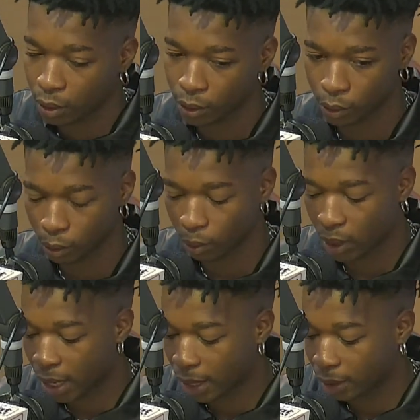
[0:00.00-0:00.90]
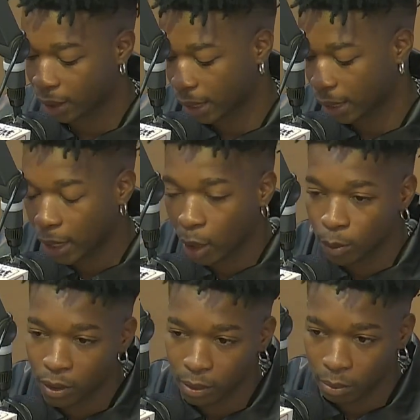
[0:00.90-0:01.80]
So that kind of like
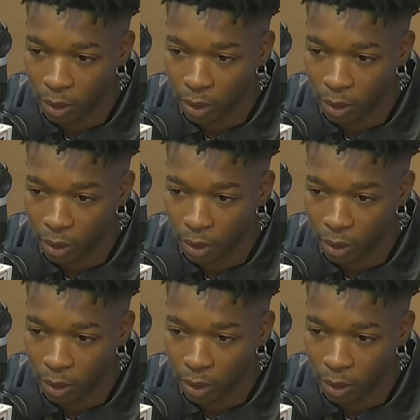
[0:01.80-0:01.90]
helps me